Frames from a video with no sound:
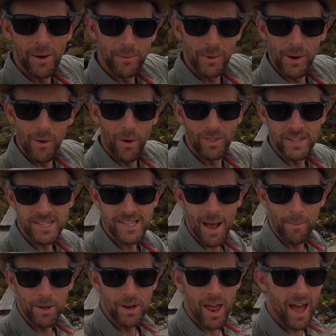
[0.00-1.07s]
when we were on the
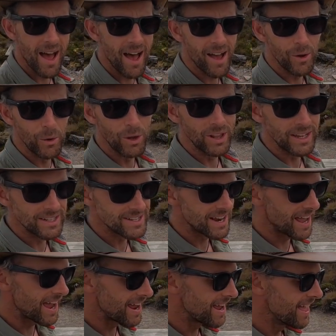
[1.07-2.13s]
summit earlier
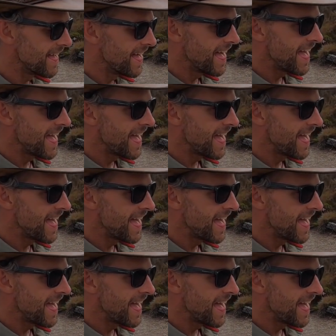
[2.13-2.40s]
today.